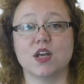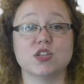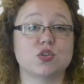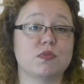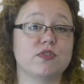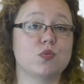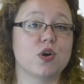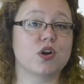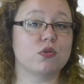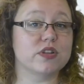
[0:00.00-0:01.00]
Some of you
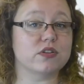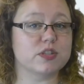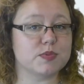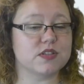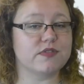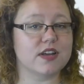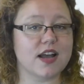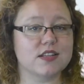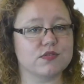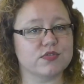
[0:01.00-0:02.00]
work only on specific
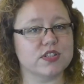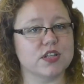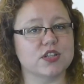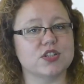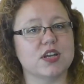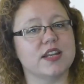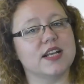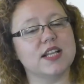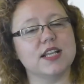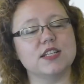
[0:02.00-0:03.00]
kinds of research and in
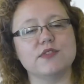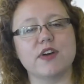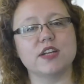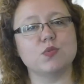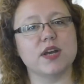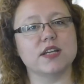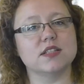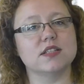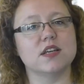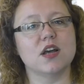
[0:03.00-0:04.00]
clearly defined
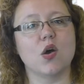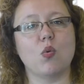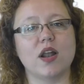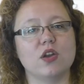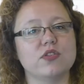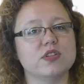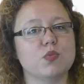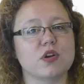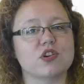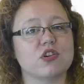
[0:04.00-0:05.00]
ways, while others
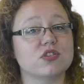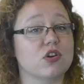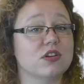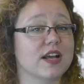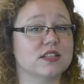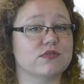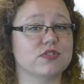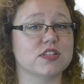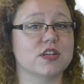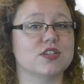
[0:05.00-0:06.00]
work across all kinds of
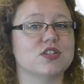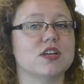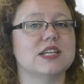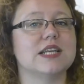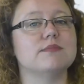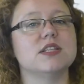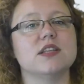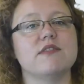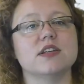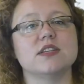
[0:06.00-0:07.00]
research, adapting
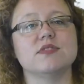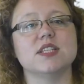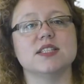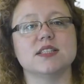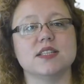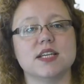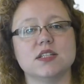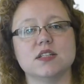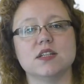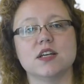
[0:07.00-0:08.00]
their activities as
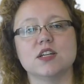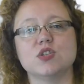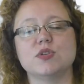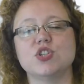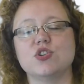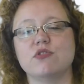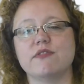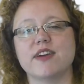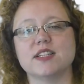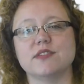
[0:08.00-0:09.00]
needed to ensure
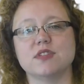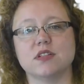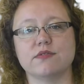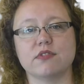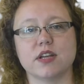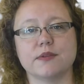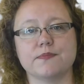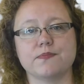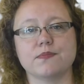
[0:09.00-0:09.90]
effective delivery.